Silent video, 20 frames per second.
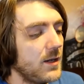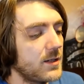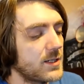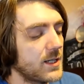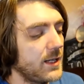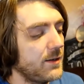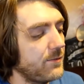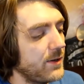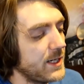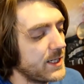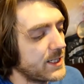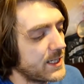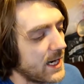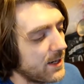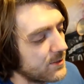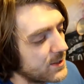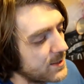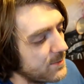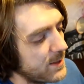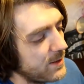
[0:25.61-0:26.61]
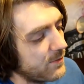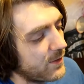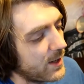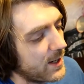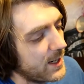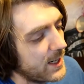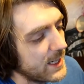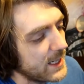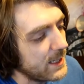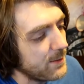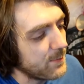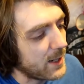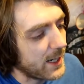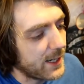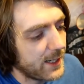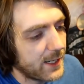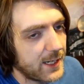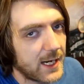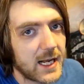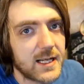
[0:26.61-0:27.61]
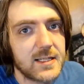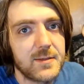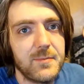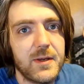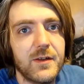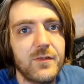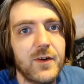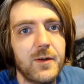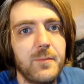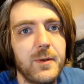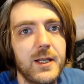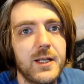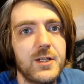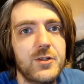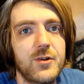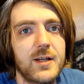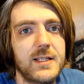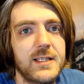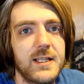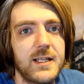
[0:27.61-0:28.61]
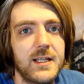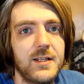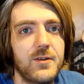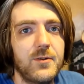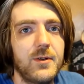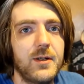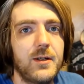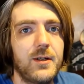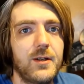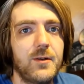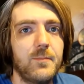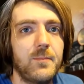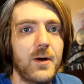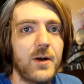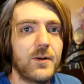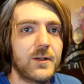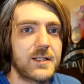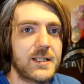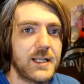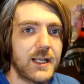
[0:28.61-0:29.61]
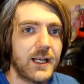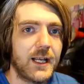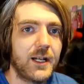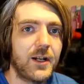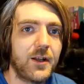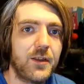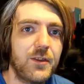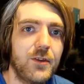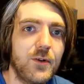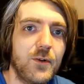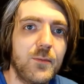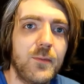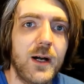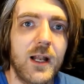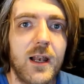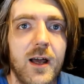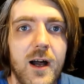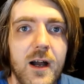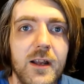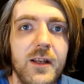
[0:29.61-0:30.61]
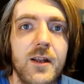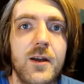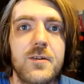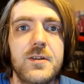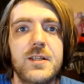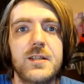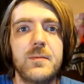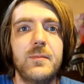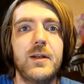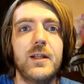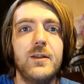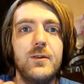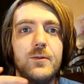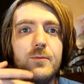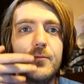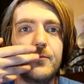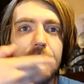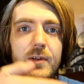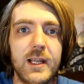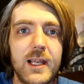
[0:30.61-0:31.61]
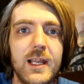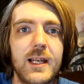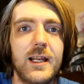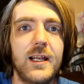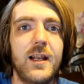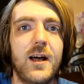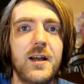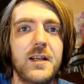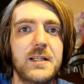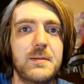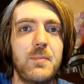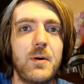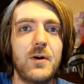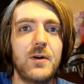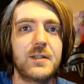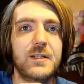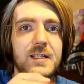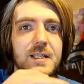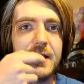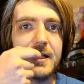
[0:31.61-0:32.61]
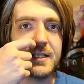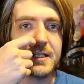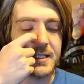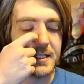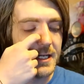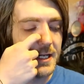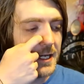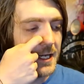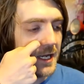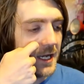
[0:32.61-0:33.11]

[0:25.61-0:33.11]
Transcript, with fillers: So they reached out to me via email and asked me if I'd be interested in doing an unboxing, and I thought, well, I know somebody who really likes boxes,